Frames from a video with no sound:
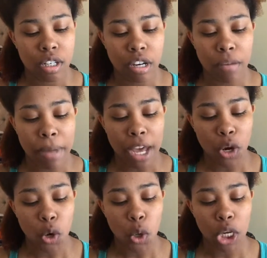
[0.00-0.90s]
of my
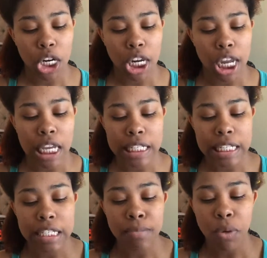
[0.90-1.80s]
curling
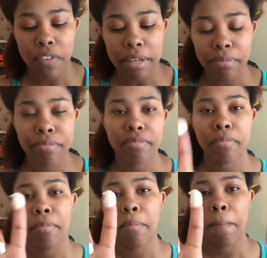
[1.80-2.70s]
enhancing smoothie,
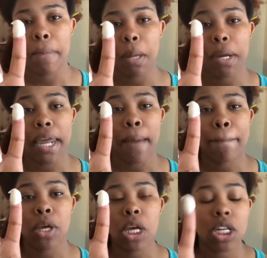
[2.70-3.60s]
about that
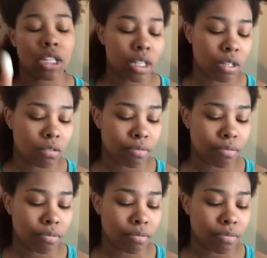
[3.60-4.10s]
much.